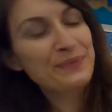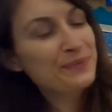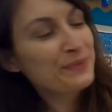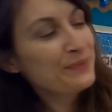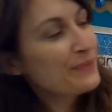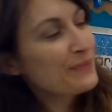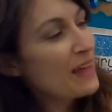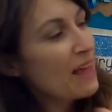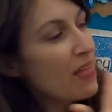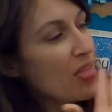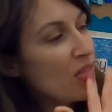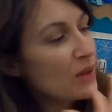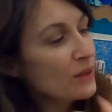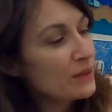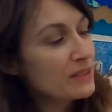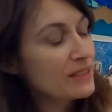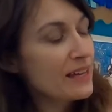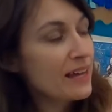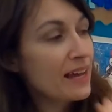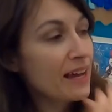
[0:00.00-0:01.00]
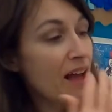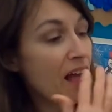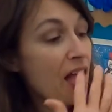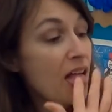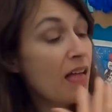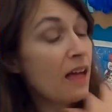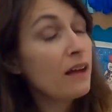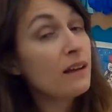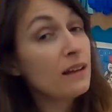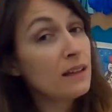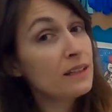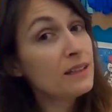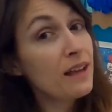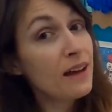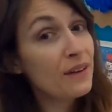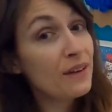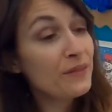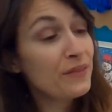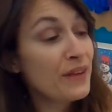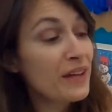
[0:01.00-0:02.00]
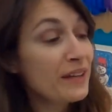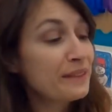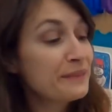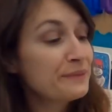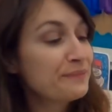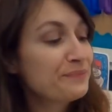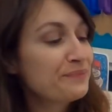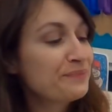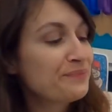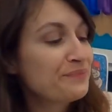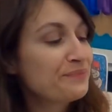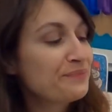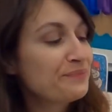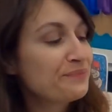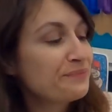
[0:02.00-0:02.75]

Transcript: That looks like a lot of fun.